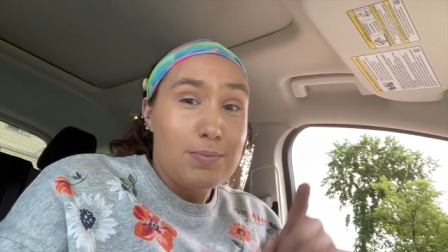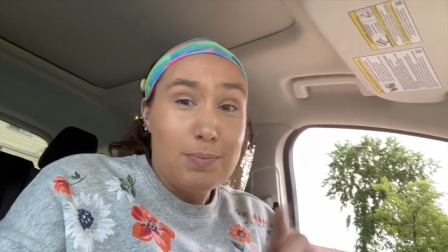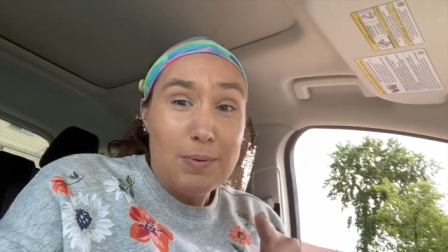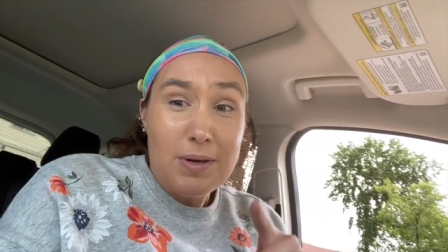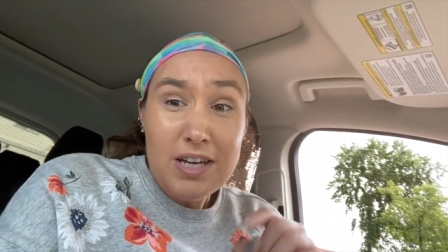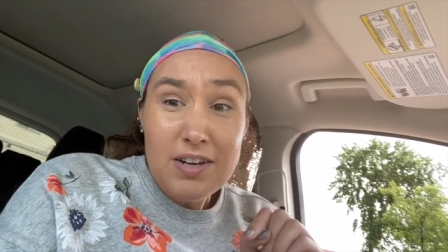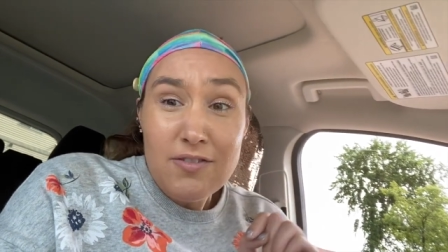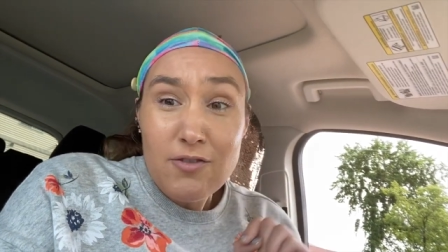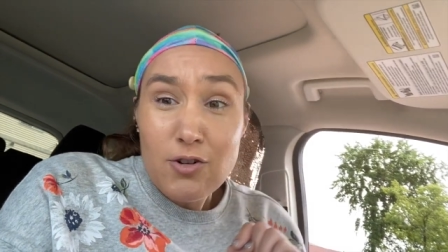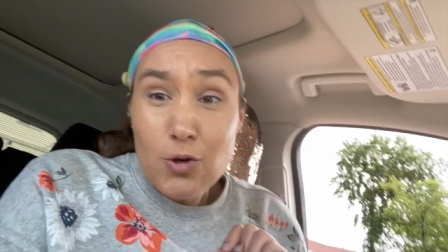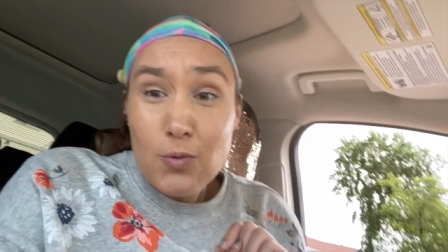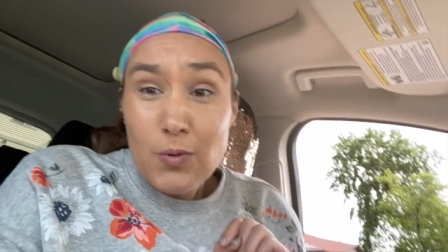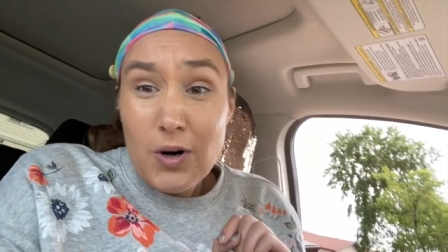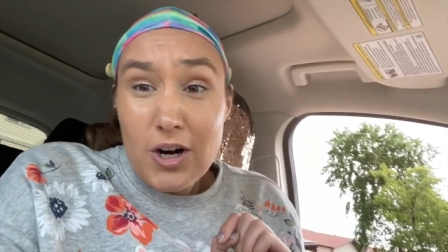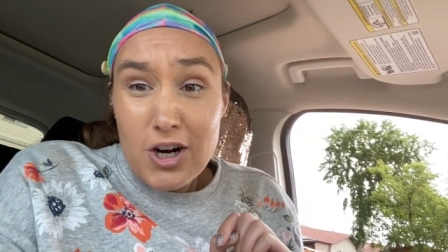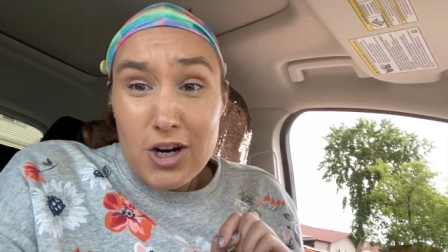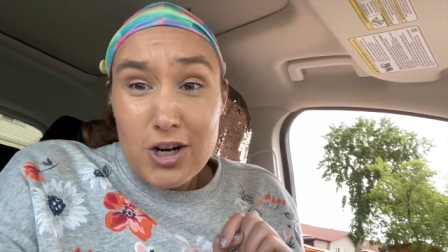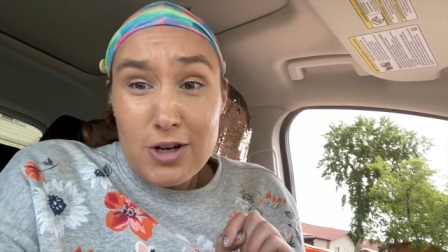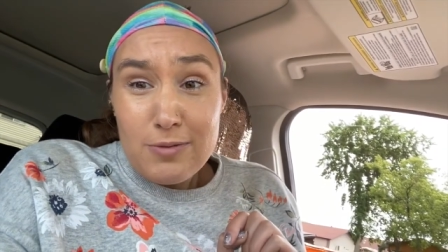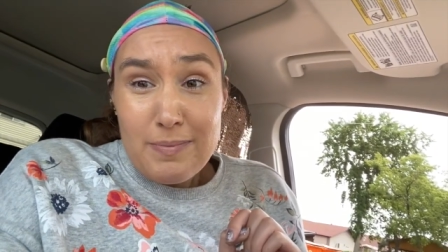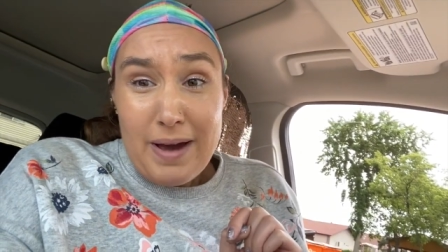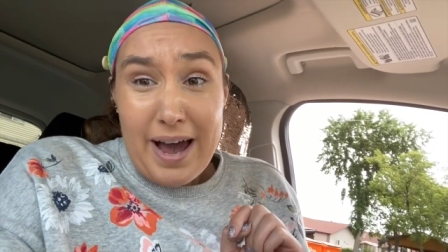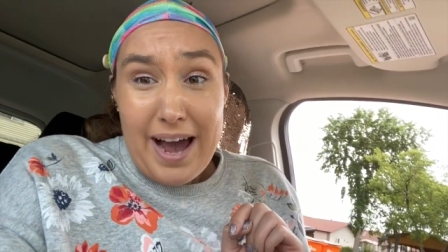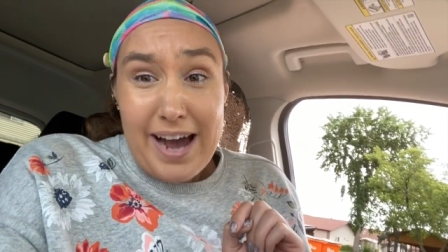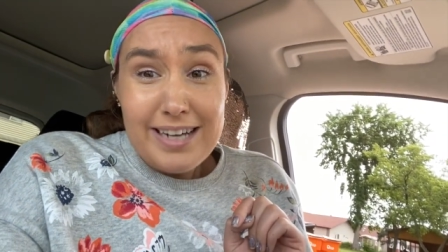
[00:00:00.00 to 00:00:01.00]
Speaking of
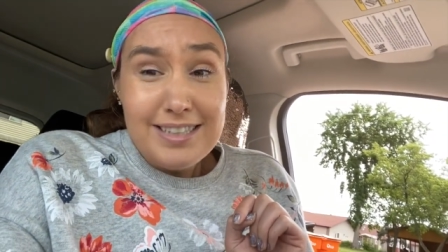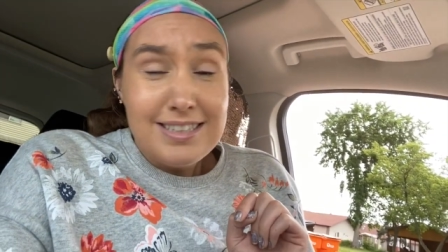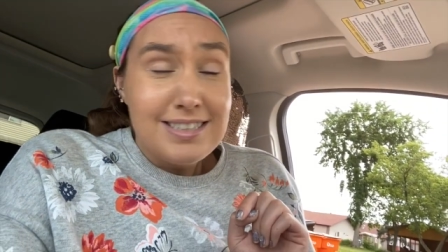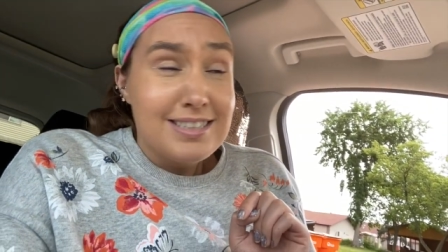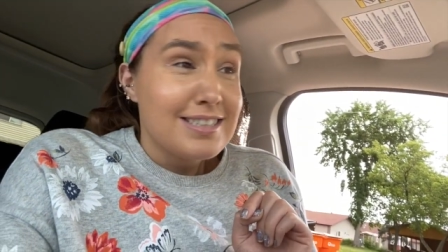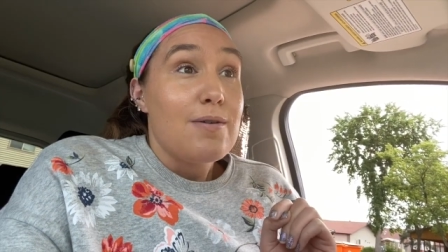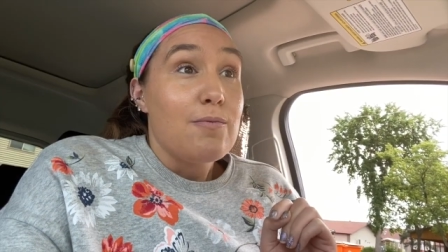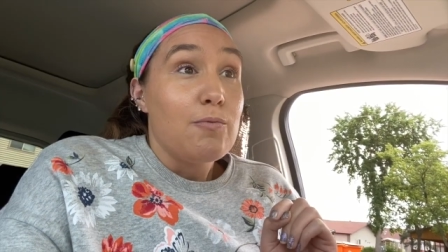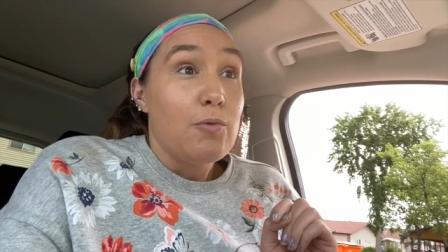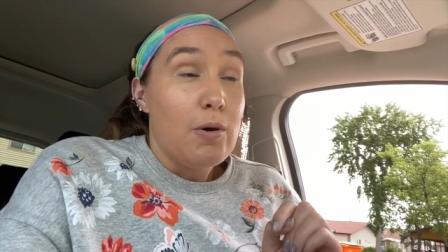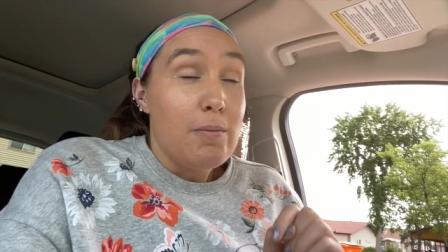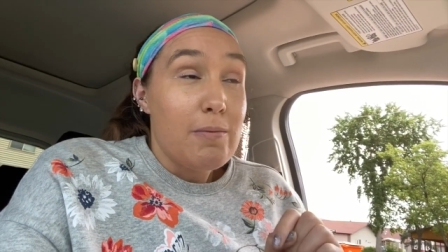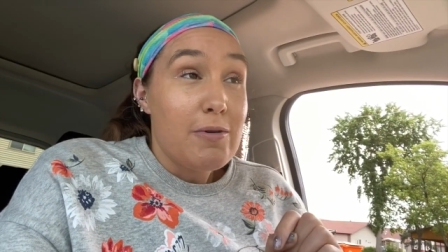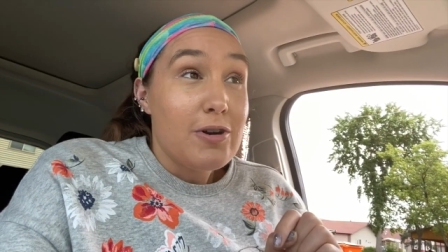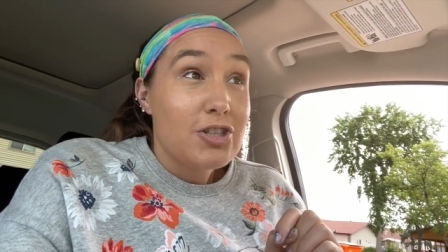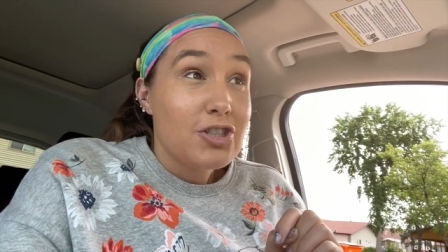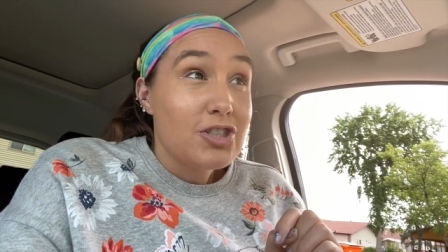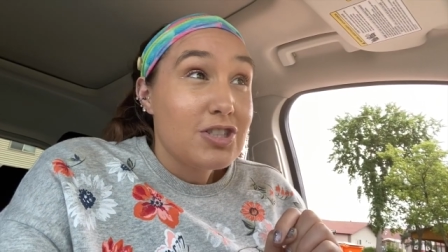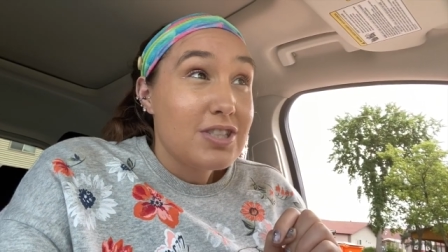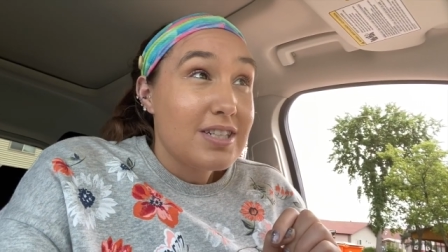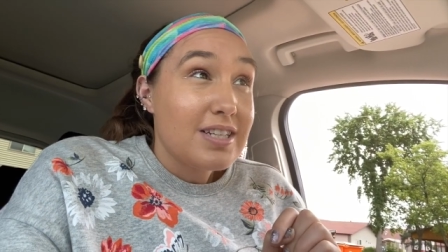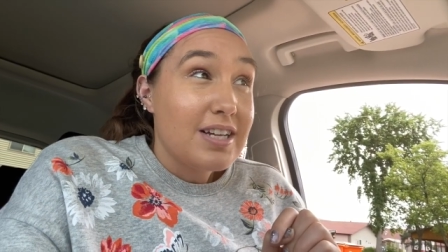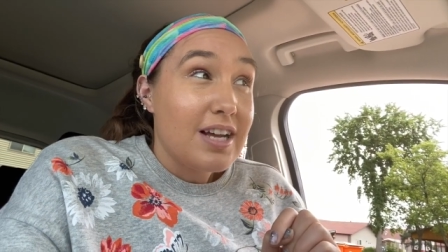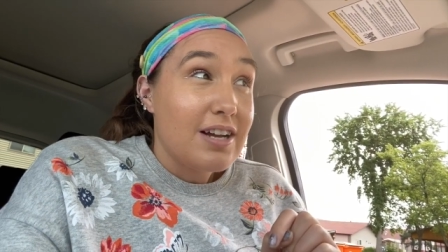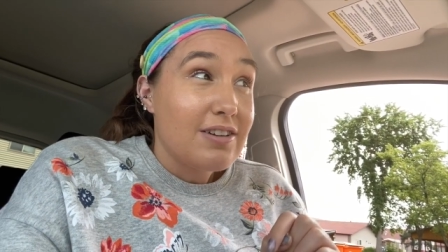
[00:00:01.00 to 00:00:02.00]
requiring masks, Walmart
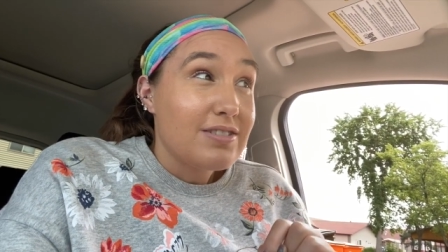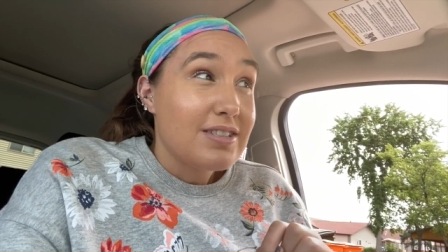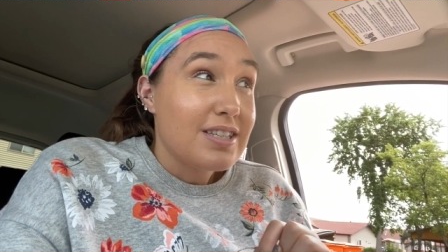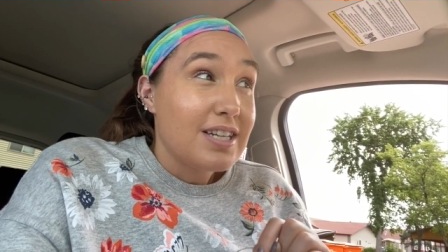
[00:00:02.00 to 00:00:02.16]
just announced